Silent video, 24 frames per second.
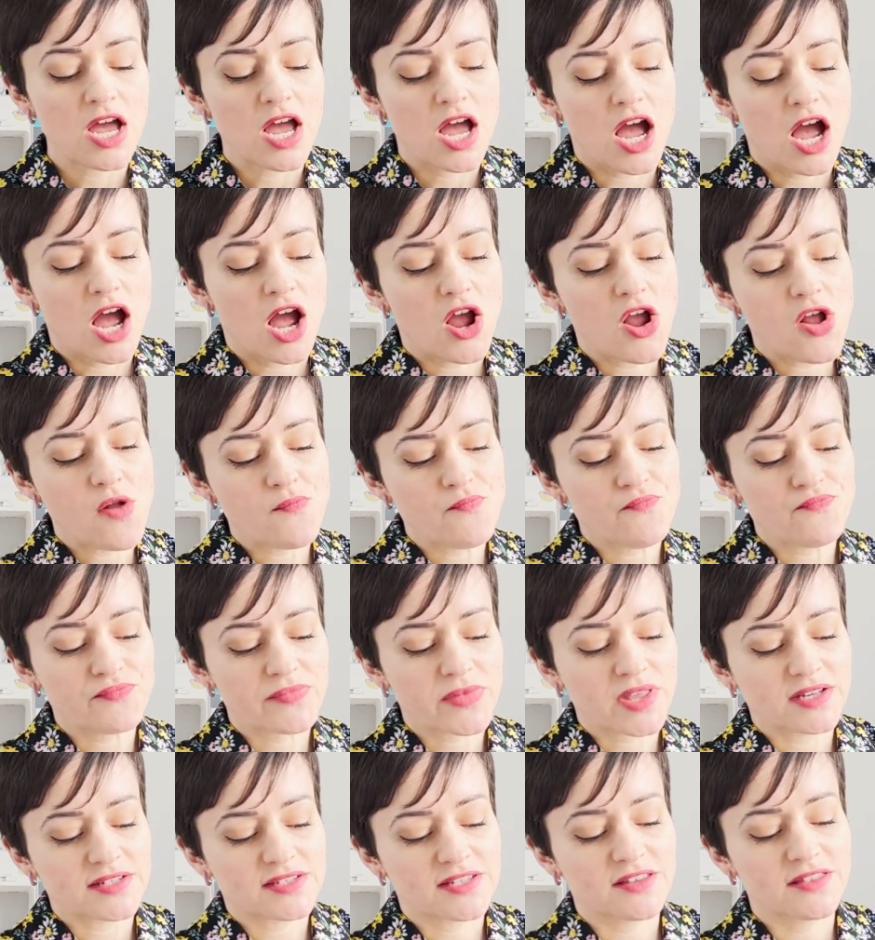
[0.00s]

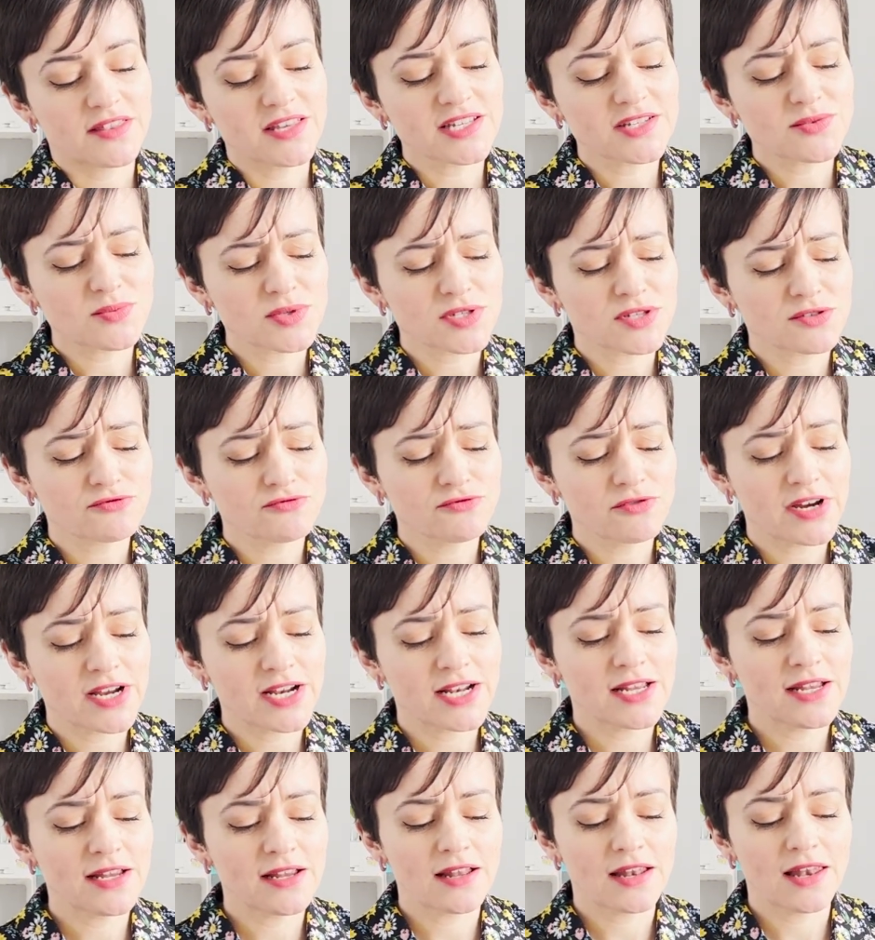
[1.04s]
So this was a
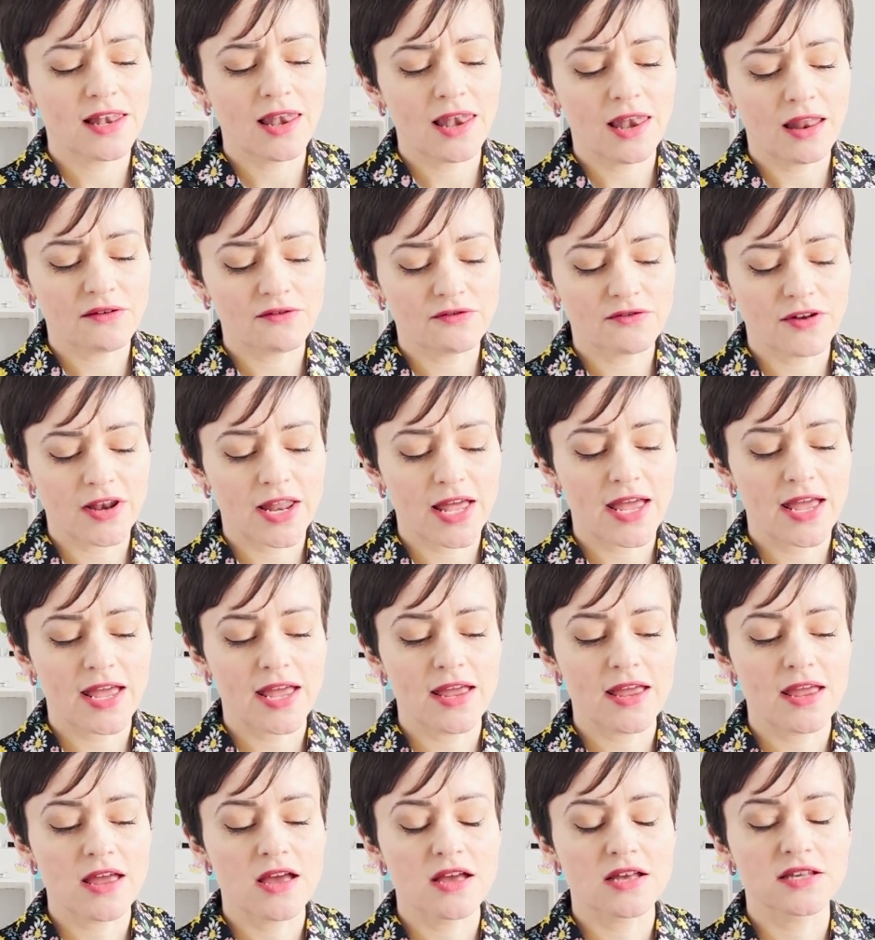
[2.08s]
really lovely
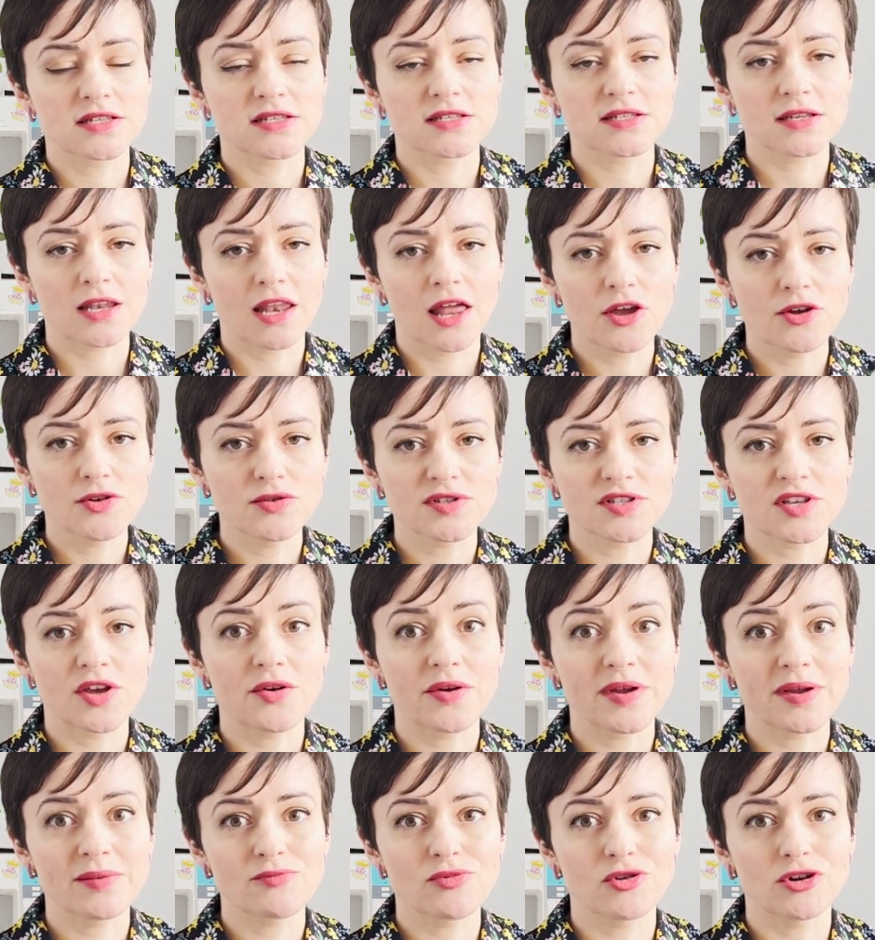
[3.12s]
slow sewing
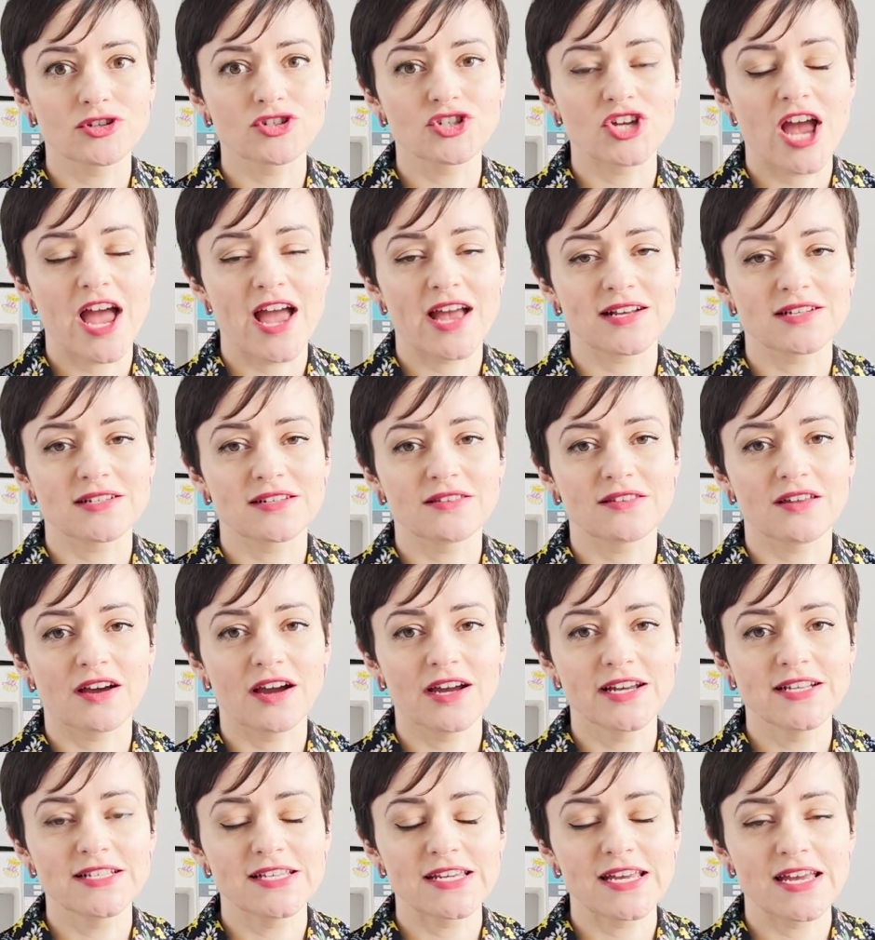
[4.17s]
project that I
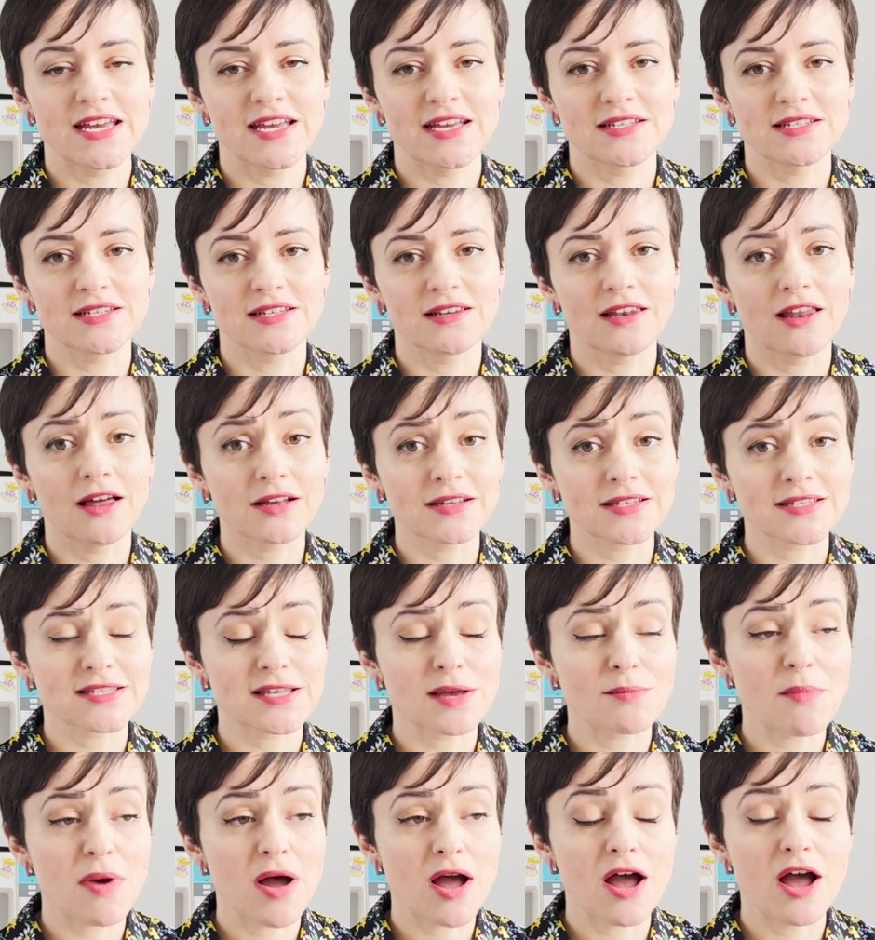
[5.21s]
did last
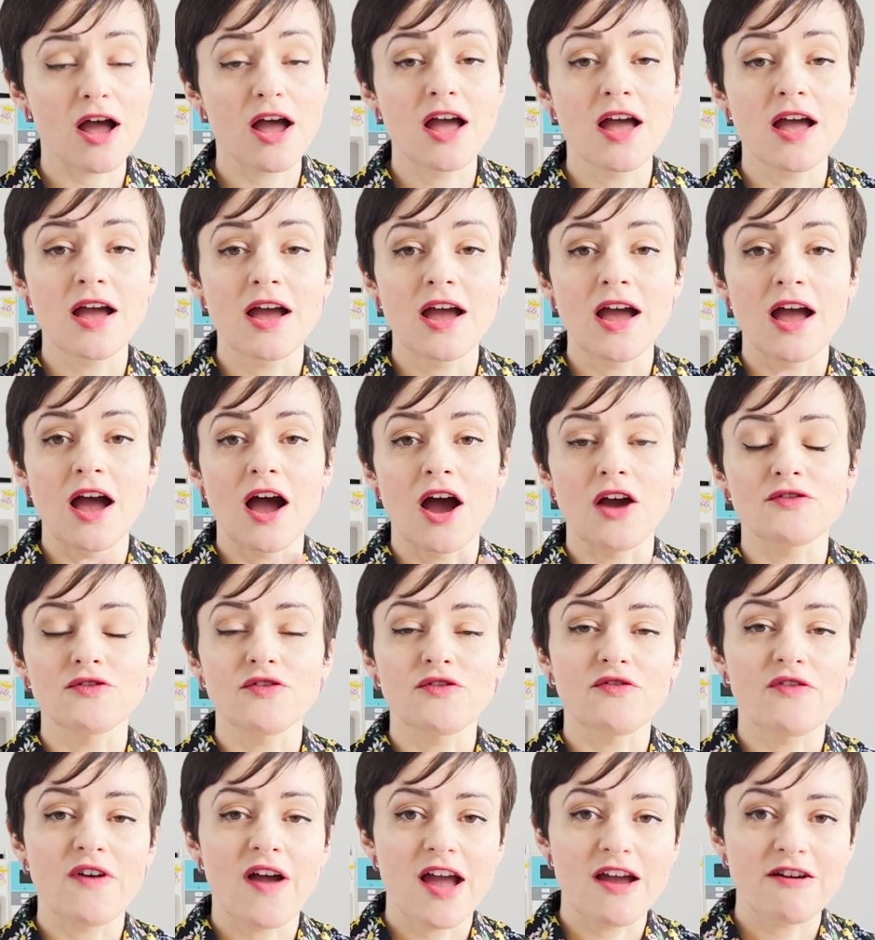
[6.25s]
summer over
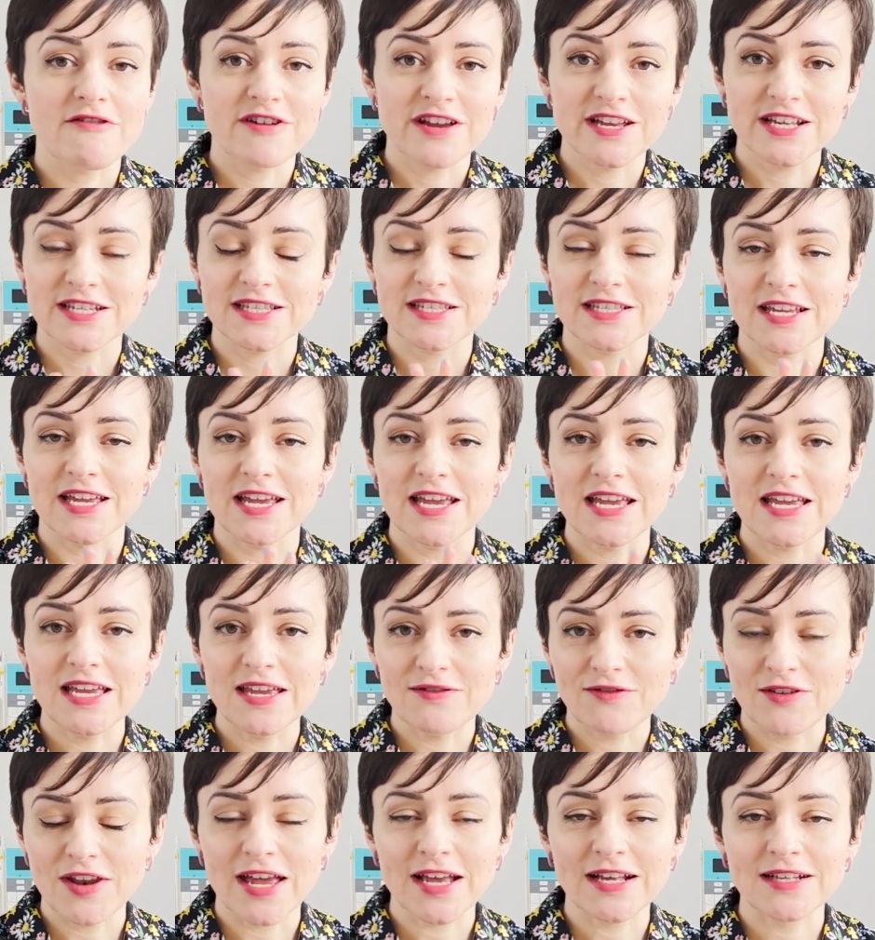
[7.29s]
various
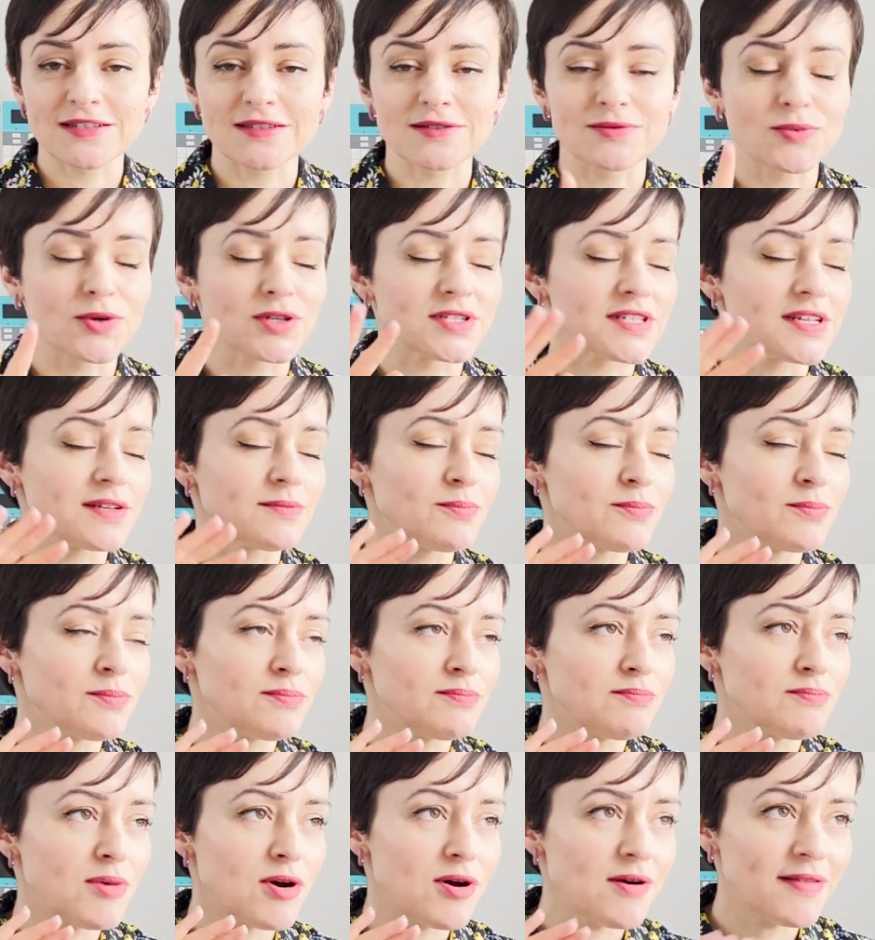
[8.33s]
evenings. Once I'd
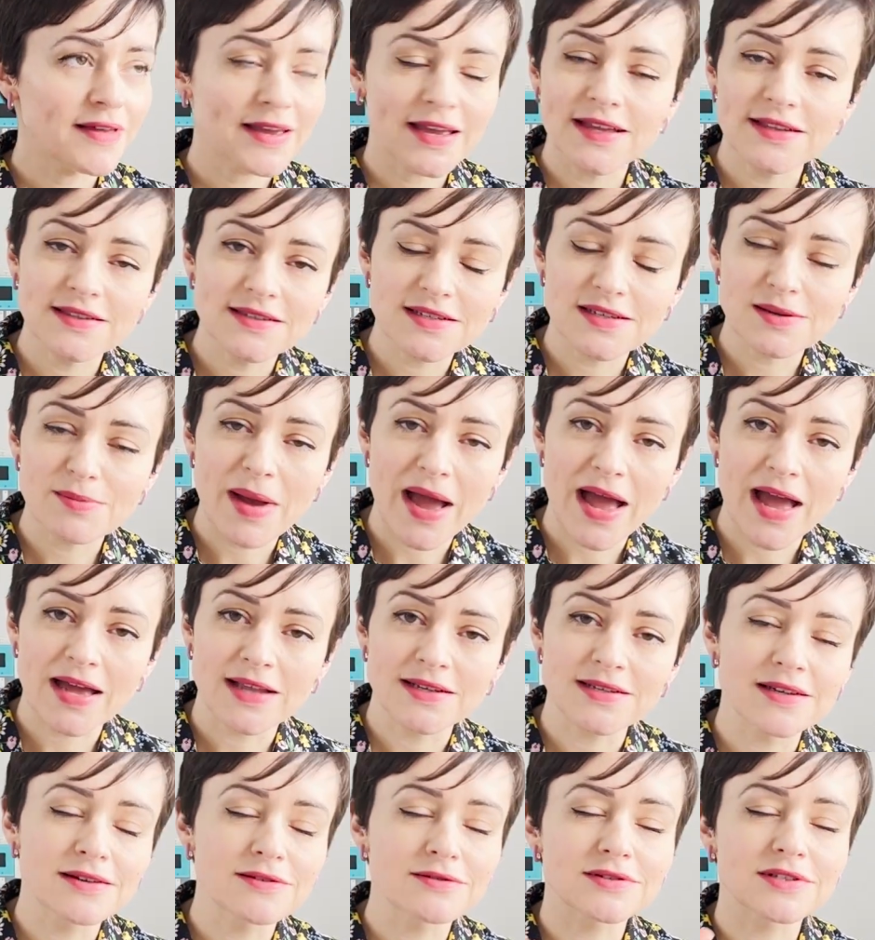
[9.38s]
put the kids to bed,
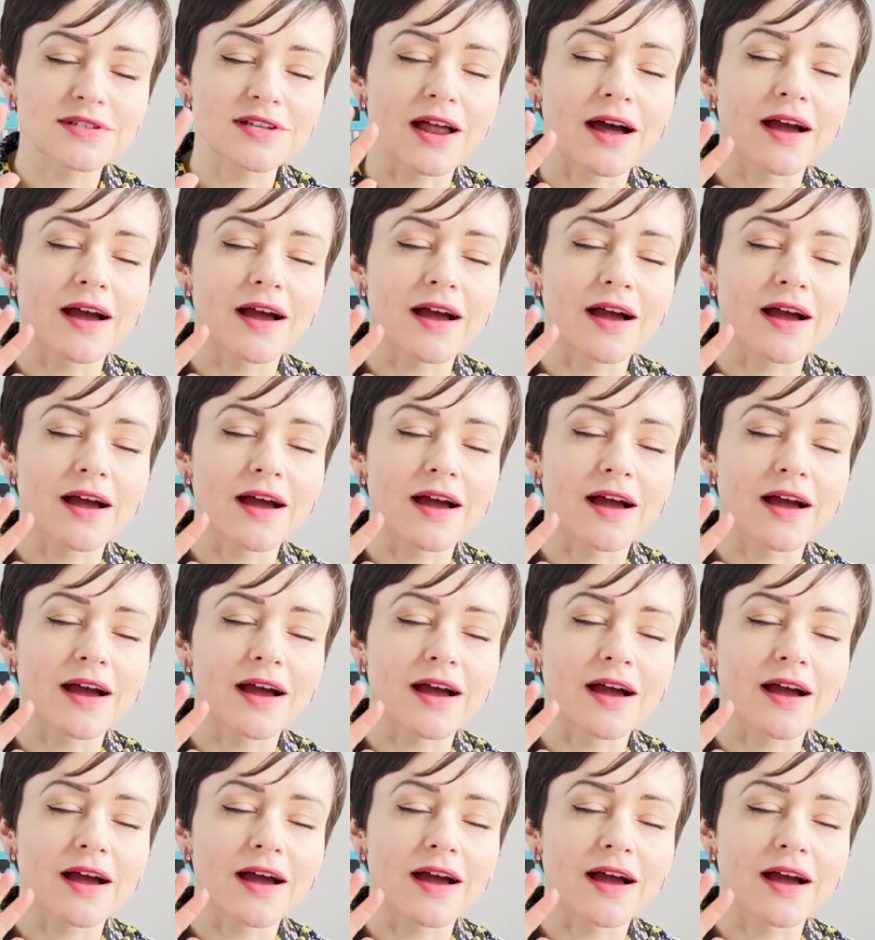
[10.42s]
I